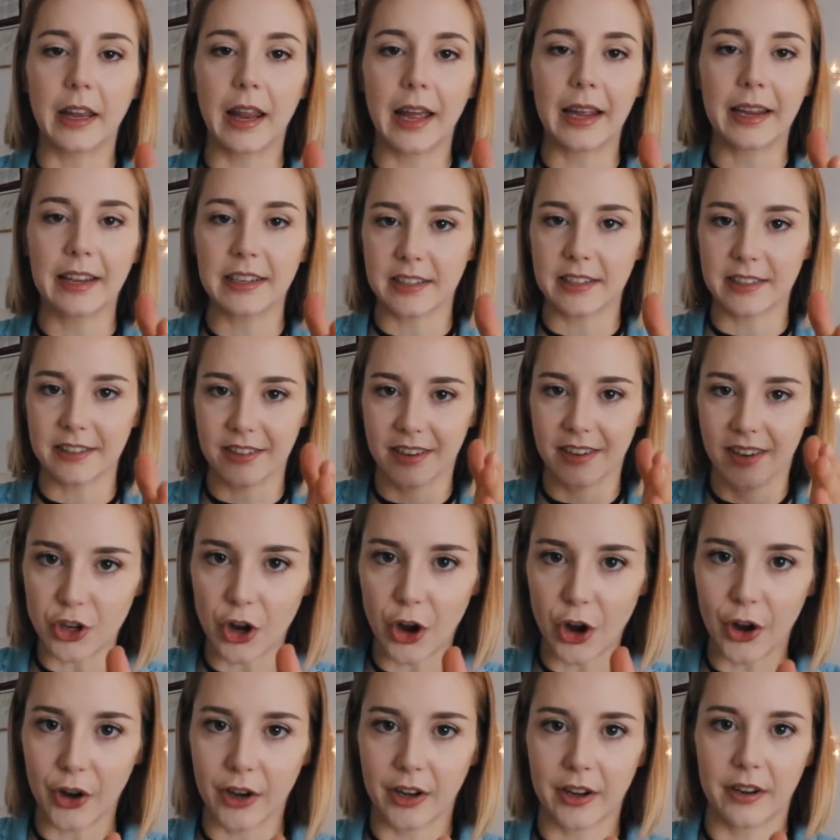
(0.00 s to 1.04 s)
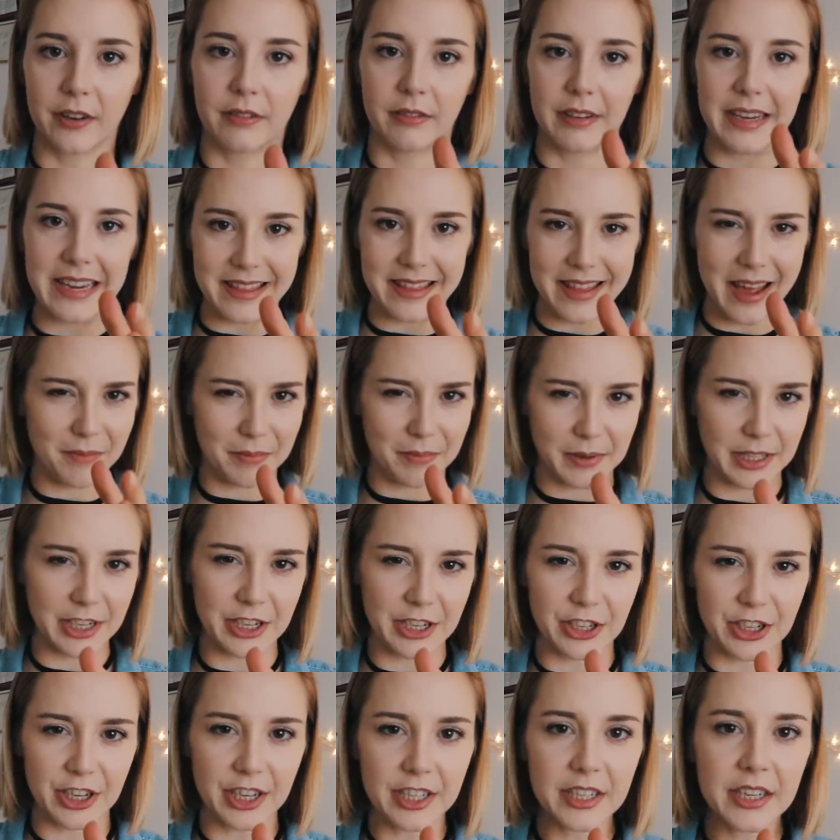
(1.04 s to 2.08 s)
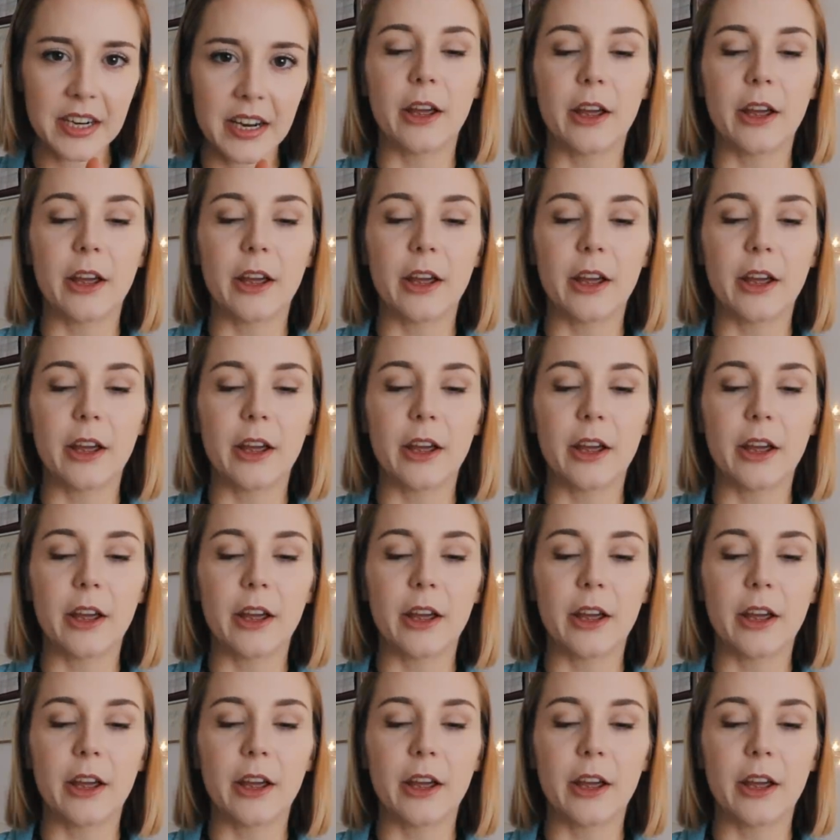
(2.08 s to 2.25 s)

like it doesn't jerk in that position.